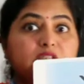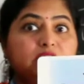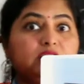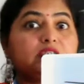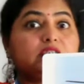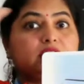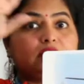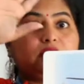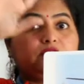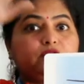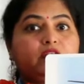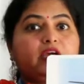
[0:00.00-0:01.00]
the
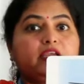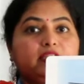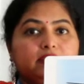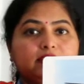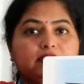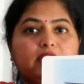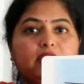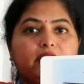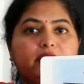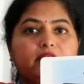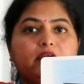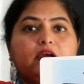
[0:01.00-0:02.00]
distance, fly in the
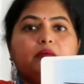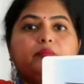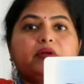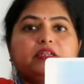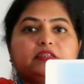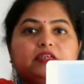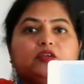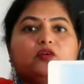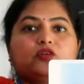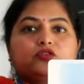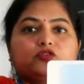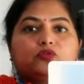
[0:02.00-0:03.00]
sky, but it can
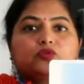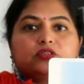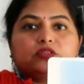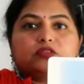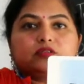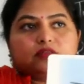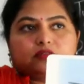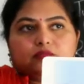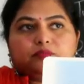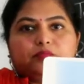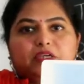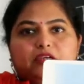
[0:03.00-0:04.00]
also
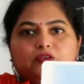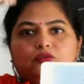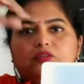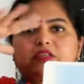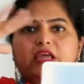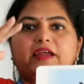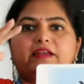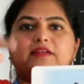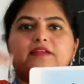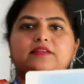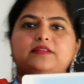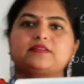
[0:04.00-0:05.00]
be
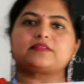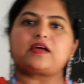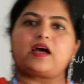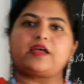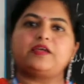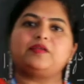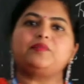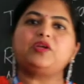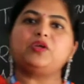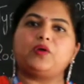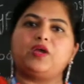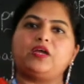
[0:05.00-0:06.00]
stagnant in the sky and
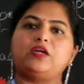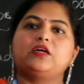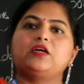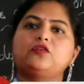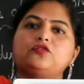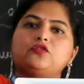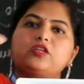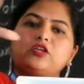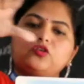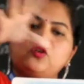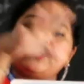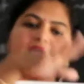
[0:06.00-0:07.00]
midway, so
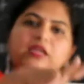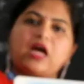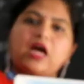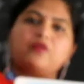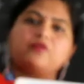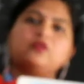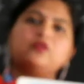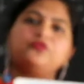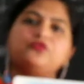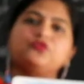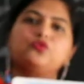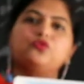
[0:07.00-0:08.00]
that you all can have a
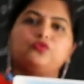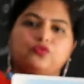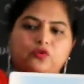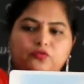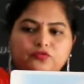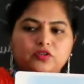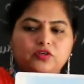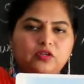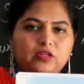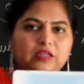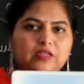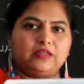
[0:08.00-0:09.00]
view of the
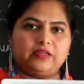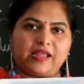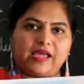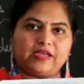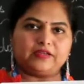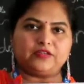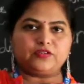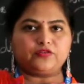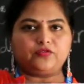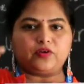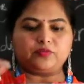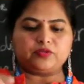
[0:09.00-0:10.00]
land
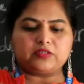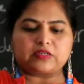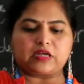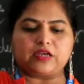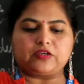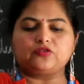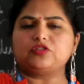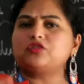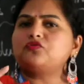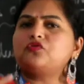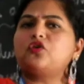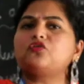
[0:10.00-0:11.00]
from the sky. So
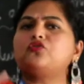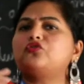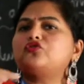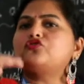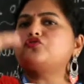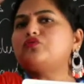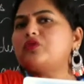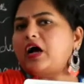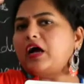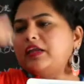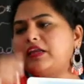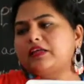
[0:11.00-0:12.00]
this will not go too
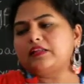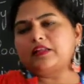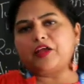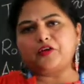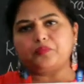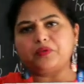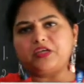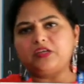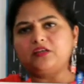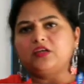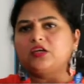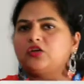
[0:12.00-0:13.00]
high like an
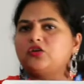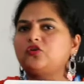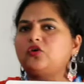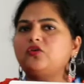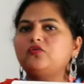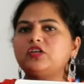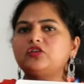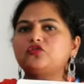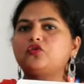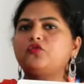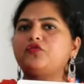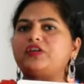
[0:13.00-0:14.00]
aeroplane, nor will
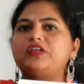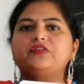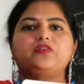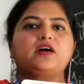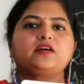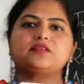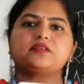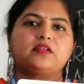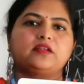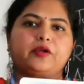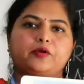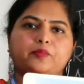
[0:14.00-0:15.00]
it go very faster
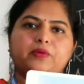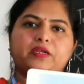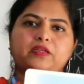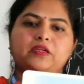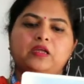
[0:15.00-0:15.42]
than aeroplane,